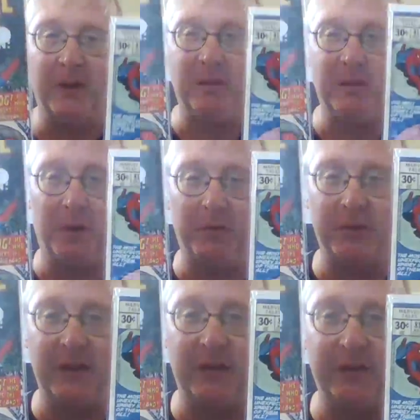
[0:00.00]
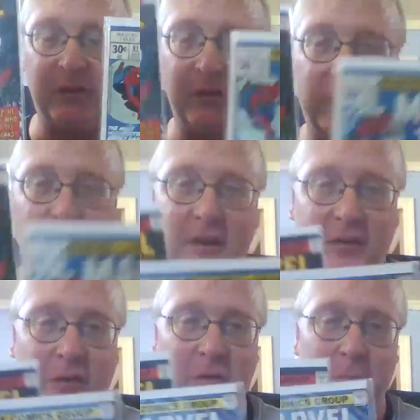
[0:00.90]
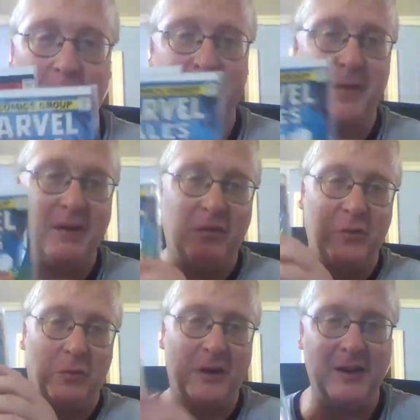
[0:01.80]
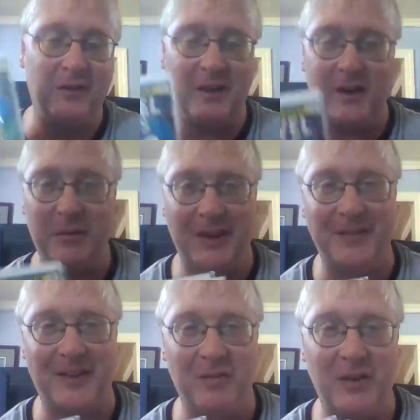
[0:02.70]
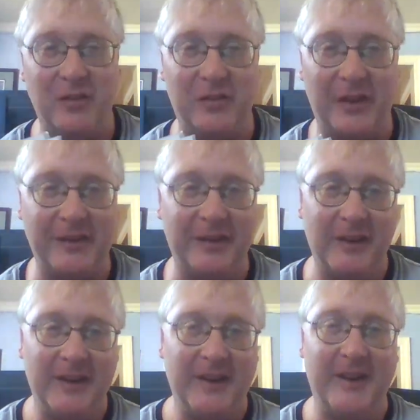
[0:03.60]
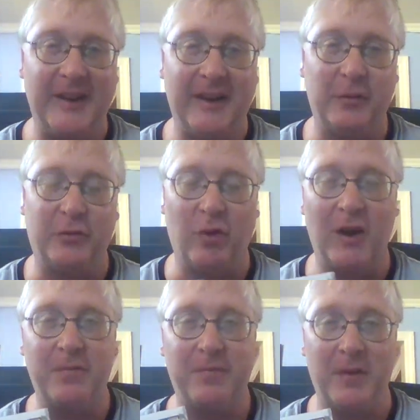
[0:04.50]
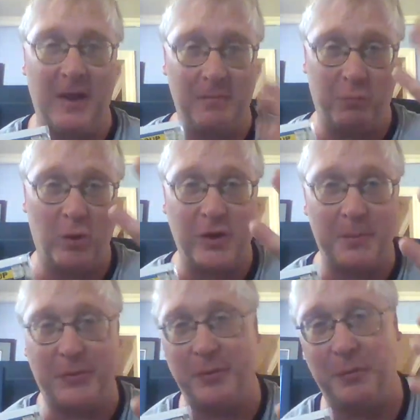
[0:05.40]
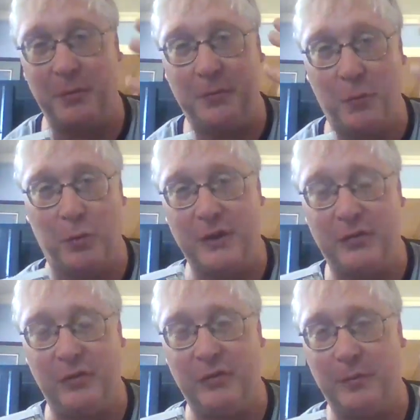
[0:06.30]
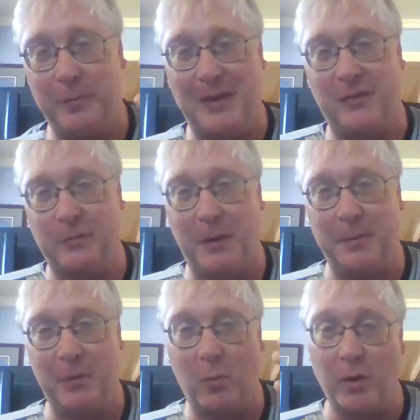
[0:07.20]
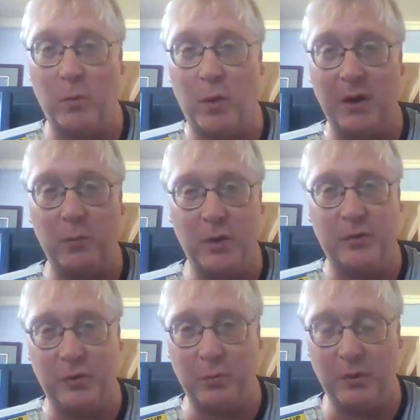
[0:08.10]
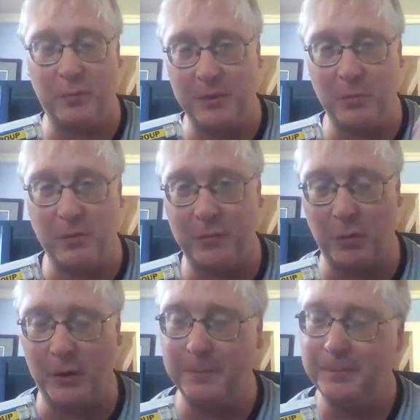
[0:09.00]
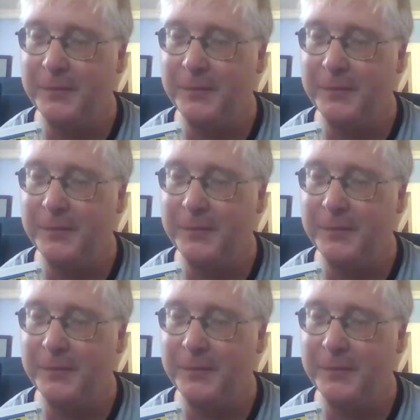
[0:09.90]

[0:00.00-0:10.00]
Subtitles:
in the Marvel Tales issues. So my funny story is that I was at the convention center, and I was trying to... And Roy Thomas only wrote 4 issues of Amazing Spider-Man, 101, 102, 103, 104.